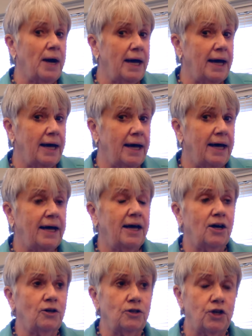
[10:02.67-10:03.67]

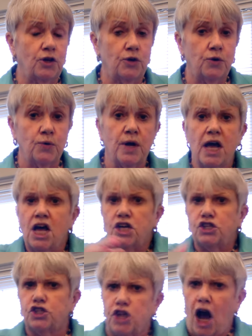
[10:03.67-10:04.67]
well, you
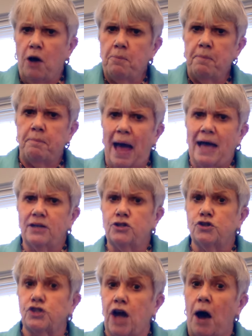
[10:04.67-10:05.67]
stomp
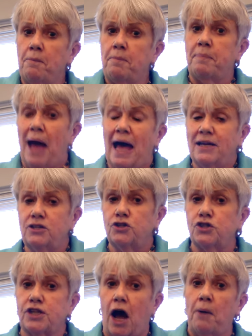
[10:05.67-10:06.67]
and you stomp and
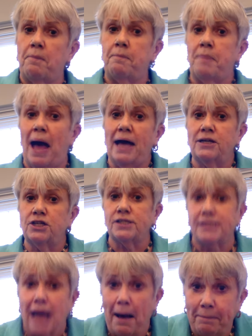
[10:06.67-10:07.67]
you stomp and you
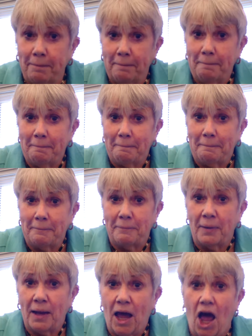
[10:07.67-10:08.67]
stomp.
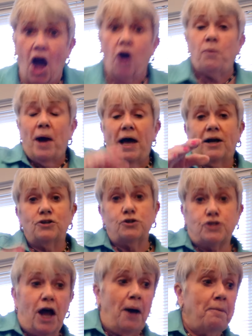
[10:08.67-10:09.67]
Oh, well, you
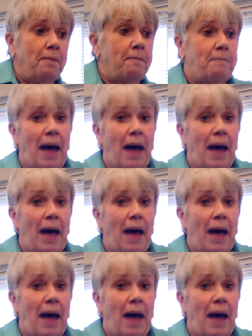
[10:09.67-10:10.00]
stomp.